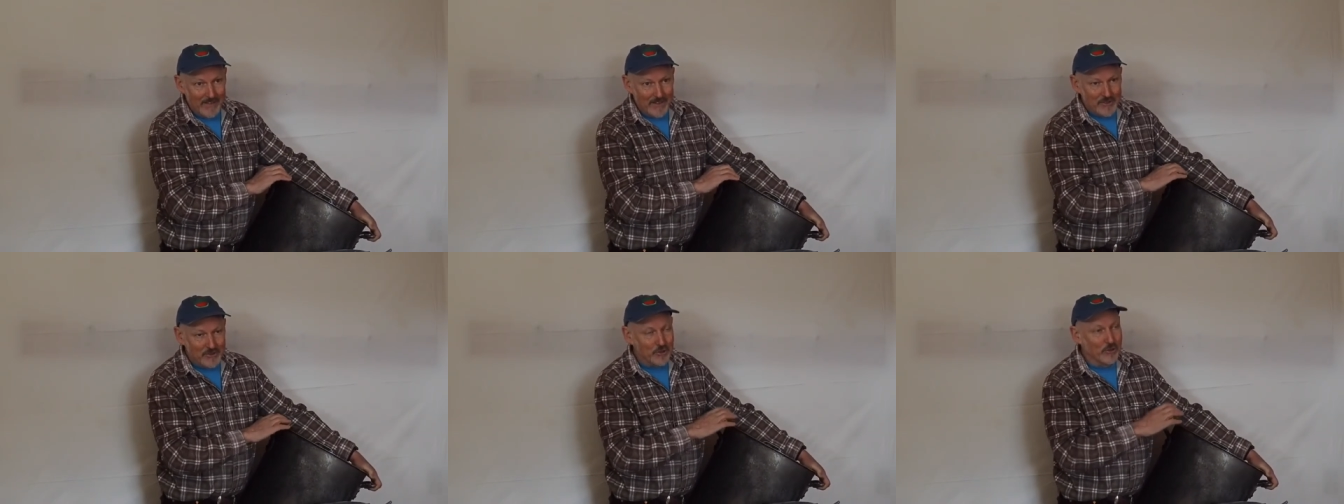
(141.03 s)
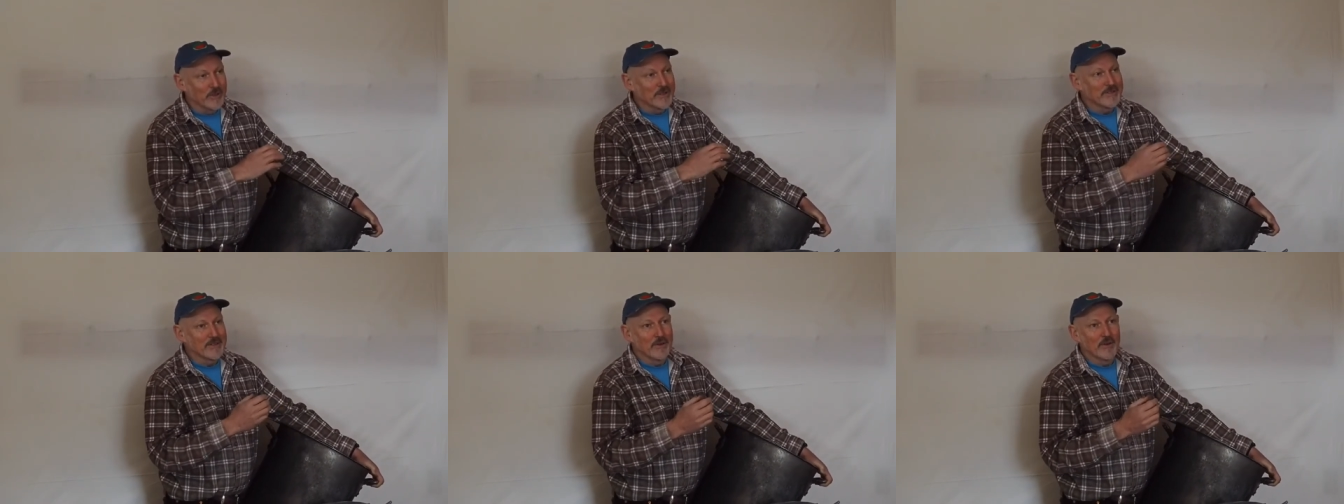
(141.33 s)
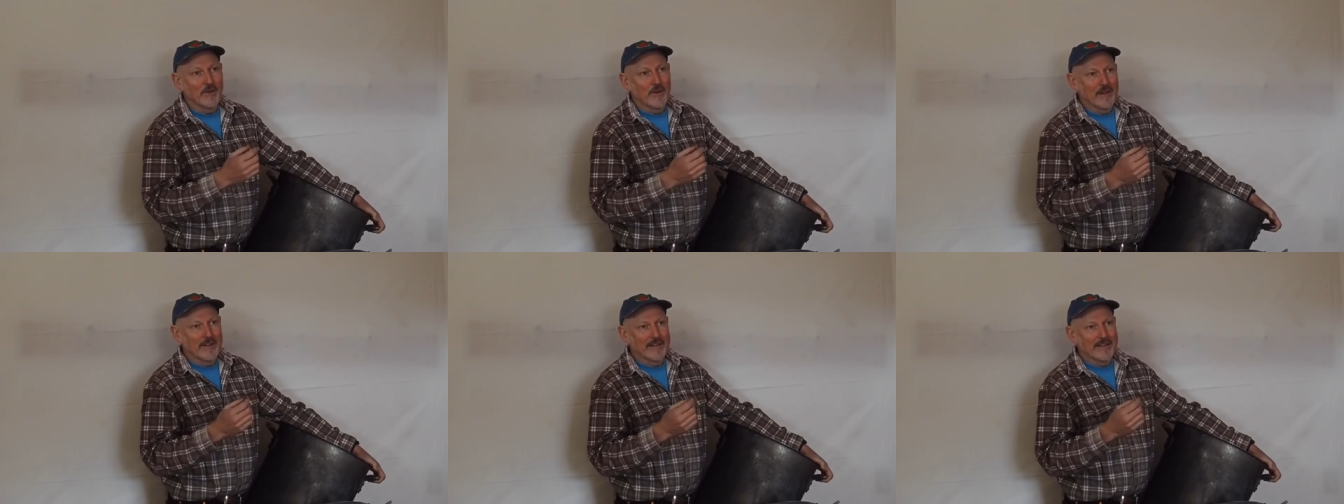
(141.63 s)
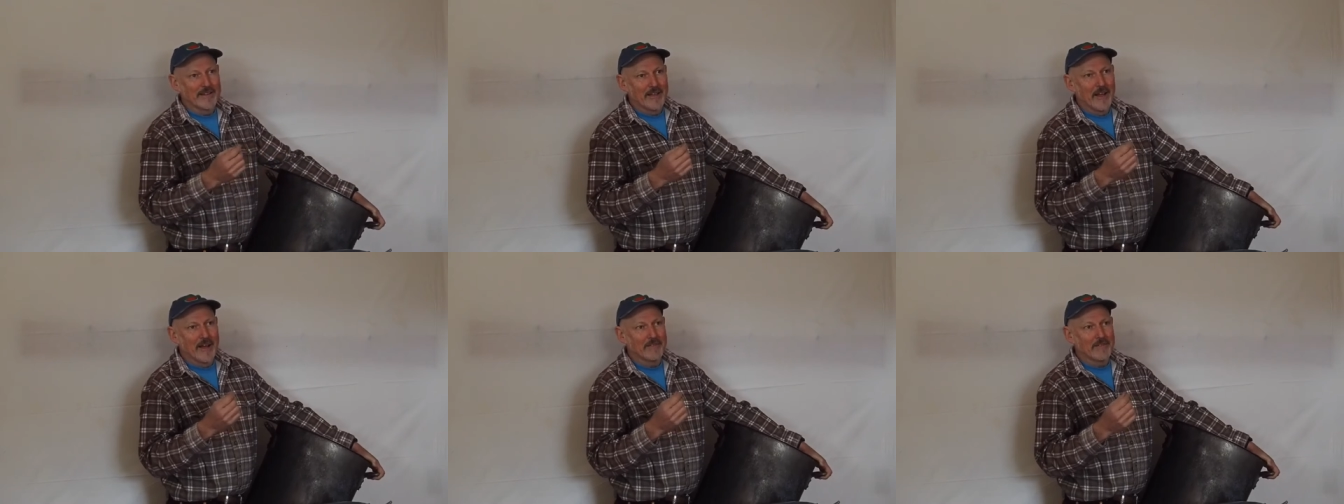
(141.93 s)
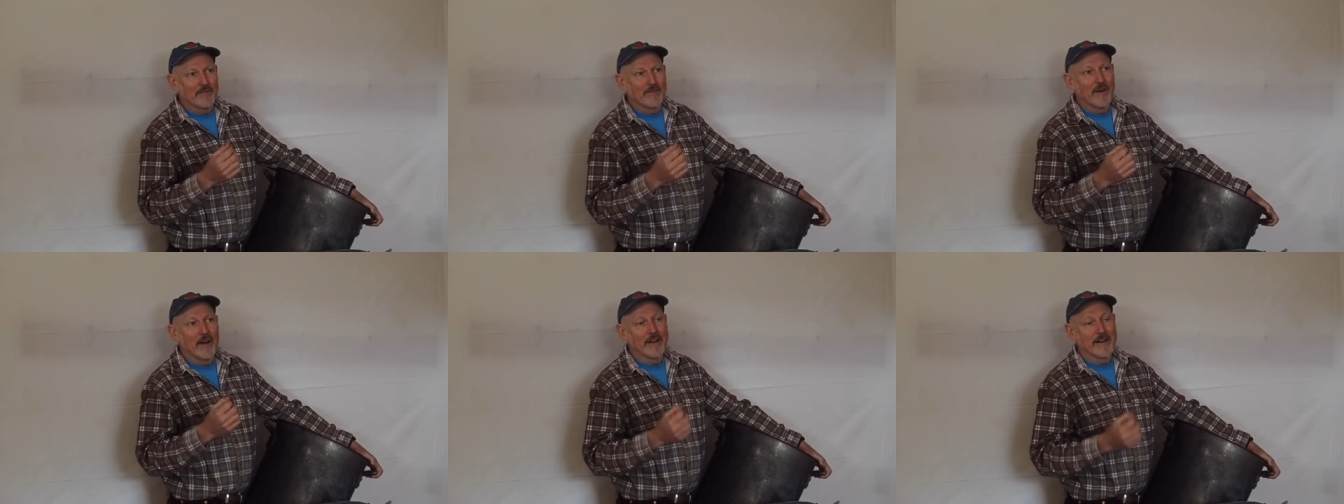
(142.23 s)
So it's you have
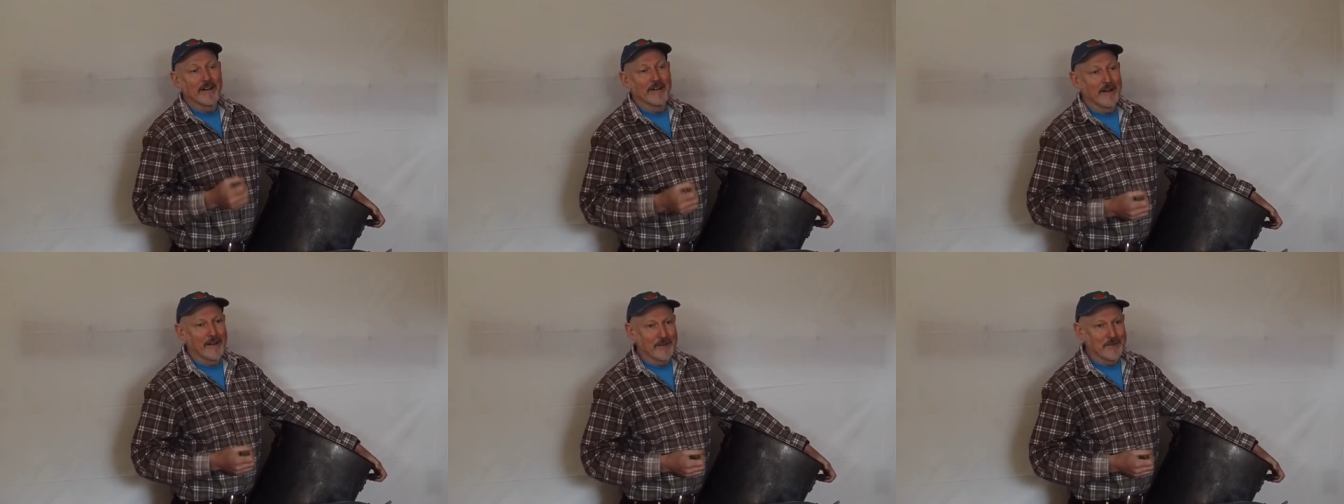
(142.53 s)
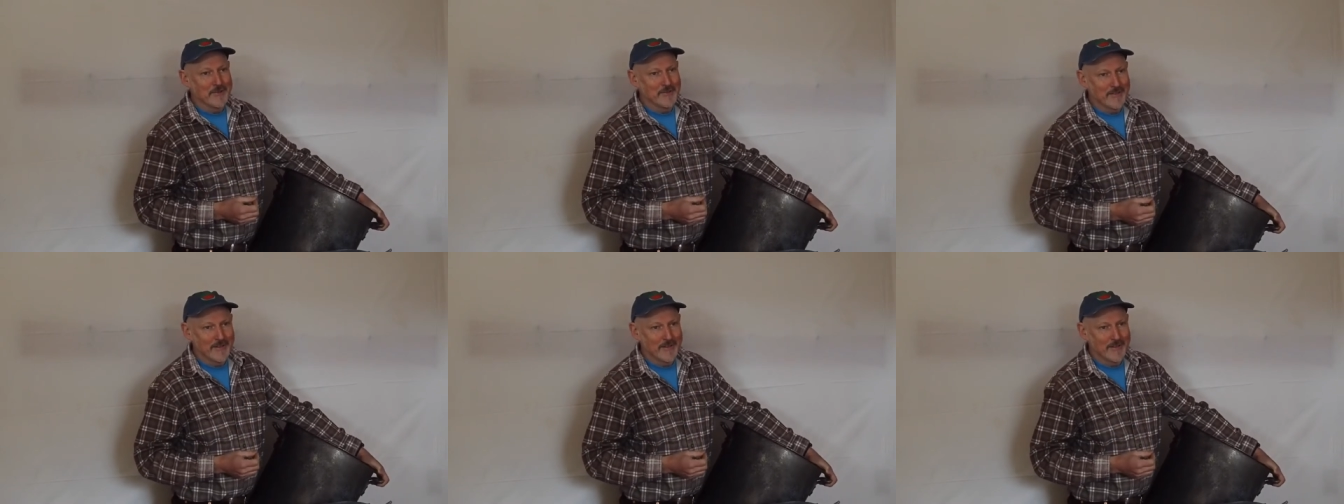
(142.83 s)
to find a nice